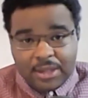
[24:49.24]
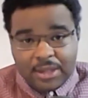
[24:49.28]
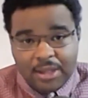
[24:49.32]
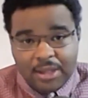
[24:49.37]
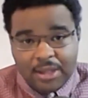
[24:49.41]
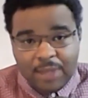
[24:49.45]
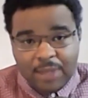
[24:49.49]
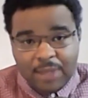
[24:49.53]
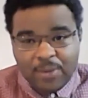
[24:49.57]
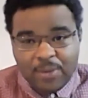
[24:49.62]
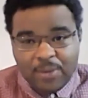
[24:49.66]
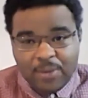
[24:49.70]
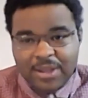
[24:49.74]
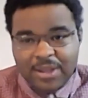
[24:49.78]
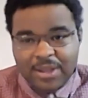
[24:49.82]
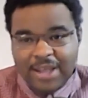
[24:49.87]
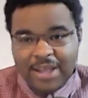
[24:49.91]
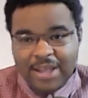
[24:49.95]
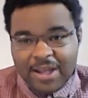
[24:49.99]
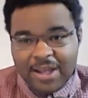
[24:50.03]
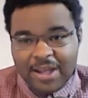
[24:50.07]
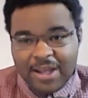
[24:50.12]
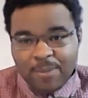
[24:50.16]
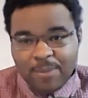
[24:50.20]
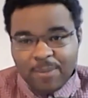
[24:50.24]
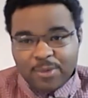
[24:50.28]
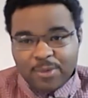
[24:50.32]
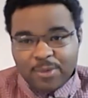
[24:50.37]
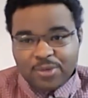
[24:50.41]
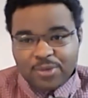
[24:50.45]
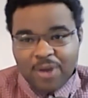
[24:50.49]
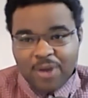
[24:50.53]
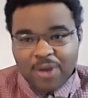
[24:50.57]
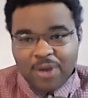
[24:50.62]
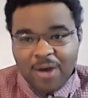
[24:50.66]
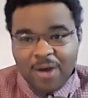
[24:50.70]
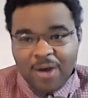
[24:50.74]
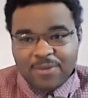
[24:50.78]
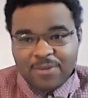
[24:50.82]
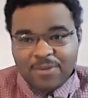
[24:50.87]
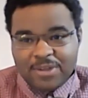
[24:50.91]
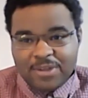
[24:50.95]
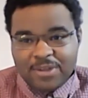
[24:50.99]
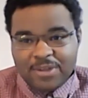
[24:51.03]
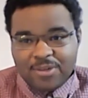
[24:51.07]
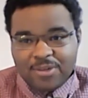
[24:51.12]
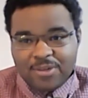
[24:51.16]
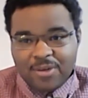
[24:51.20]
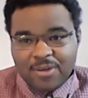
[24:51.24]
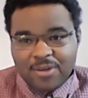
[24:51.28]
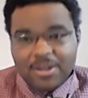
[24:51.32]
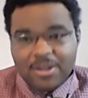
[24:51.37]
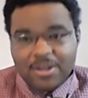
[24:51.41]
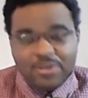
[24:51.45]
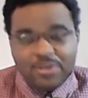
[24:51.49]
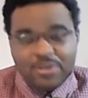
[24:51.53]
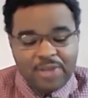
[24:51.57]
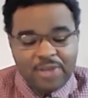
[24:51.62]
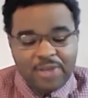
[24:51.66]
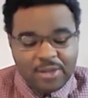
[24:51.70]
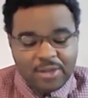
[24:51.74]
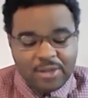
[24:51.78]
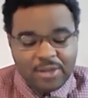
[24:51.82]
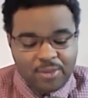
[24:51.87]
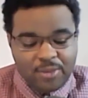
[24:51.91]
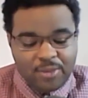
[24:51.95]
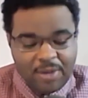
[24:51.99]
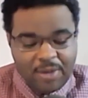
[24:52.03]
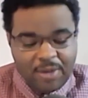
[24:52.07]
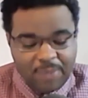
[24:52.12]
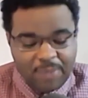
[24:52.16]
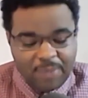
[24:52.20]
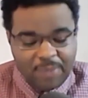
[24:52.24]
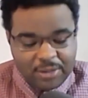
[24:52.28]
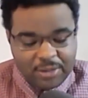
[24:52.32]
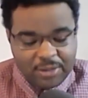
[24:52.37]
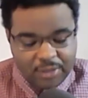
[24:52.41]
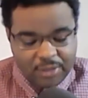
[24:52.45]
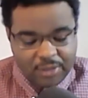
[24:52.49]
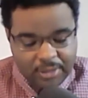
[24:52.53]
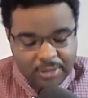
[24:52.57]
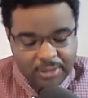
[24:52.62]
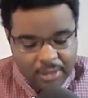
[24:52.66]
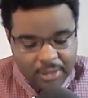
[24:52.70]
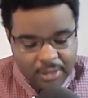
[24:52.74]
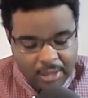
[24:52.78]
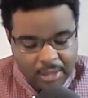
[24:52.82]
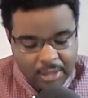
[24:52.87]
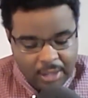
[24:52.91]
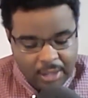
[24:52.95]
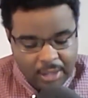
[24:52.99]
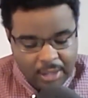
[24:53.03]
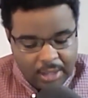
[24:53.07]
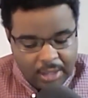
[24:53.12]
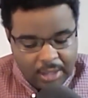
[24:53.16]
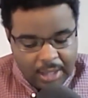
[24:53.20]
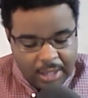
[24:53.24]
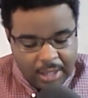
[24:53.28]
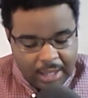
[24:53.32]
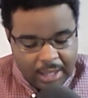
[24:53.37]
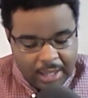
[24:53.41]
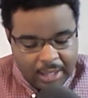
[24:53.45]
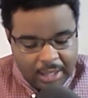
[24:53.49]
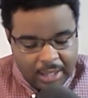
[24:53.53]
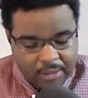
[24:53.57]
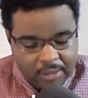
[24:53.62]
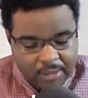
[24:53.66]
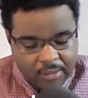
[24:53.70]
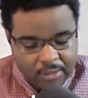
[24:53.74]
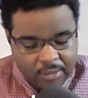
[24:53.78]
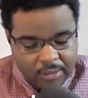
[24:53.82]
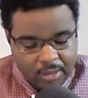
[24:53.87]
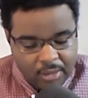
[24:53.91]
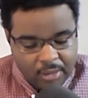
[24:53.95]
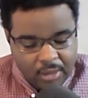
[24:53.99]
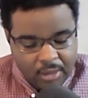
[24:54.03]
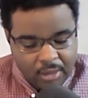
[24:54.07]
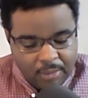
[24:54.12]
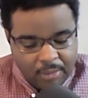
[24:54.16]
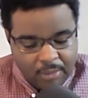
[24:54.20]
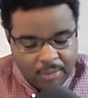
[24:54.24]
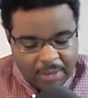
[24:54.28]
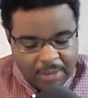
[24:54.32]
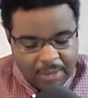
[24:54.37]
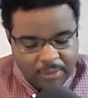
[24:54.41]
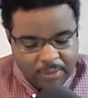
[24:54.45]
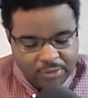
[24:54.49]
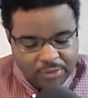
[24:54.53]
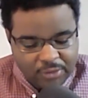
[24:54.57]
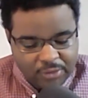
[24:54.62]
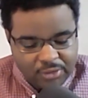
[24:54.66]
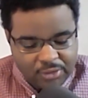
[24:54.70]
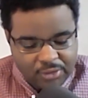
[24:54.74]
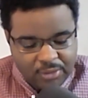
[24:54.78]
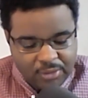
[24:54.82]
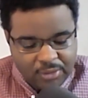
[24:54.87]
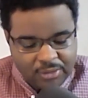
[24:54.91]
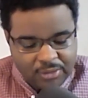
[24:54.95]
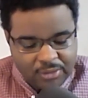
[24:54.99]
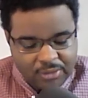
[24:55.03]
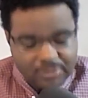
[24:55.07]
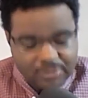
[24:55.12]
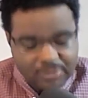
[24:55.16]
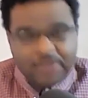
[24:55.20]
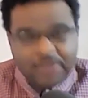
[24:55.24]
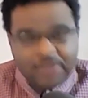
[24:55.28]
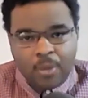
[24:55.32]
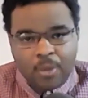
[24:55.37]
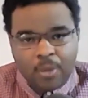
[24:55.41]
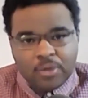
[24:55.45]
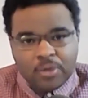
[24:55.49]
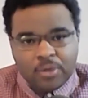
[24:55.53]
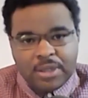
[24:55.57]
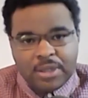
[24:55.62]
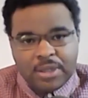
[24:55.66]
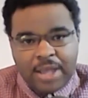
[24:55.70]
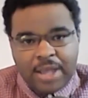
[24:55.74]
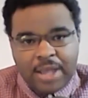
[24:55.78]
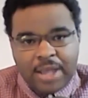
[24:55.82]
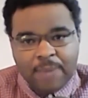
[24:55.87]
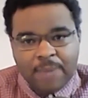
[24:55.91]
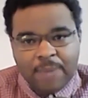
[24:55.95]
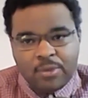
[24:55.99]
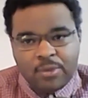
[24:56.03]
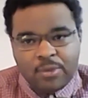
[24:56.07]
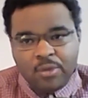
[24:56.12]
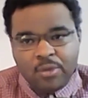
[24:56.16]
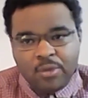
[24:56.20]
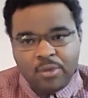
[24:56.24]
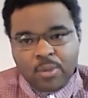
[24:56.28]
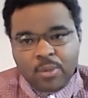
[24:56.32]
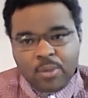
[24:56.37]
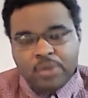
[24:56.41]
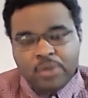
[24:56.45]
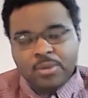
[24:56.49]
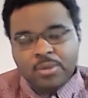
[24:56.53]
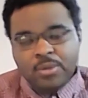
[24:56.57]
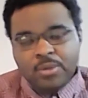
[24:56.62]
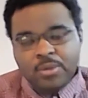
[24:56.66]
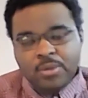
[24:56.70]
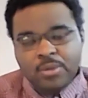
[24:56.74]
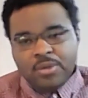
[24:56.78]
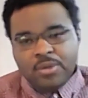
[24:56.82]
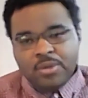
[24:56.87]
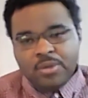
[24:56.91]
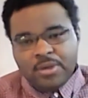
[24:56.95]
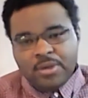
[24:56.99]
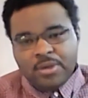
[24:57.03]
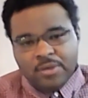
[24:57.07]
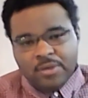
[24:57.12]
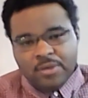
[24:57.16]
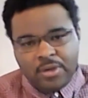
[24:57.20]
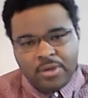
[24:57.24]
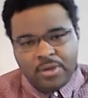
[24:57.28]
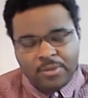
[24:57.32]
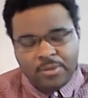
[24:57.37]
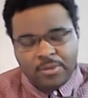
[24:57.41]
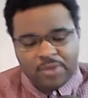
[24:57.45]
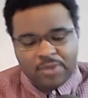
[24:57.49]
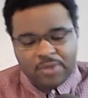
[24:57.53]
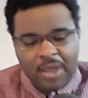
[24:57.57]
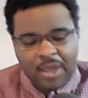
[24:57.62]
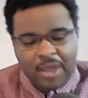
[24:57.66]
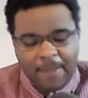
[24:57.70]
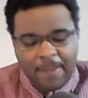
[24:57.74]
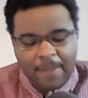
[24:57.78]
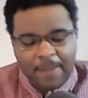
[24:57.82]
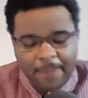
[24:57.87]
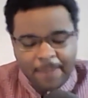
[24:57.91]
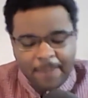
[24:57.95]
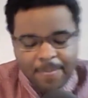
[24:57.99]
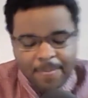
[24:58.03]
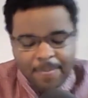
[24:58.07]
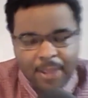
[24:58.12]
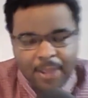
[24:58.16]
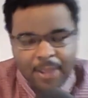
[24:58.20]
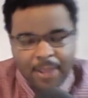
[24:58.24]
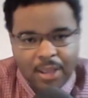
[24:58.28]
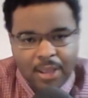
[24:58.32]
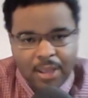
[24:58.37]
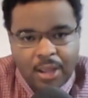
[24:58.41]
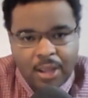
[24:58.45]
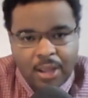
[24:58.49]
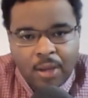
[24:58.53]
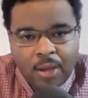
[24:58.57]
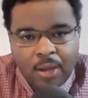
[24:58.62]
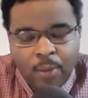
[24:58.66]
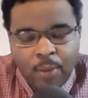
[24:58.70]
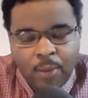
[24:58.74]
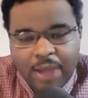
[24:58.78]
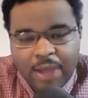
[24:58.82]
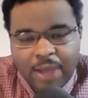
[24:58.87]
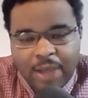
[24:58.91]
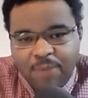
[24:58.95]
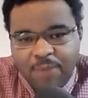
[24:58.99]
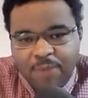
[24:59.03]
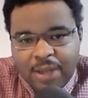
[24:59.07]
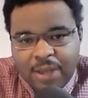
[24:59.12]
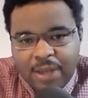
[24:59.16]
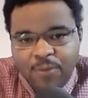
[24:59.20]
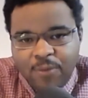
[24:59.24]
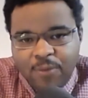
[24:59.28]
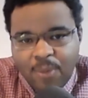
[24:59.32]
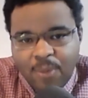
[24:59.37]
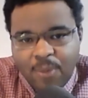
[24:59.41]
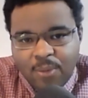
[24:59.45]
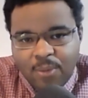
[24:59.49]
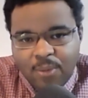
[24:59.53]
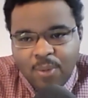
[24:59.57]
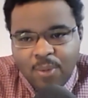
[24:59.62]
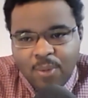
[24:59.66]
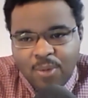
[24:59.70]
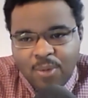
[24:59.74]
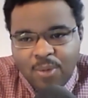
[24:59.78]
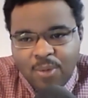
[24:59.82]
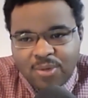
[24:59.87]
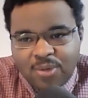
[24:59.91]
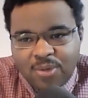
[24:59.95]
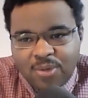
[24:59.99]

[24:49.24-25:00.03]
it really hampers confidence in our elections, as you have mentioned. And my question to you is, this goes in depth to what you do as Secretary of State. We have many voter rolls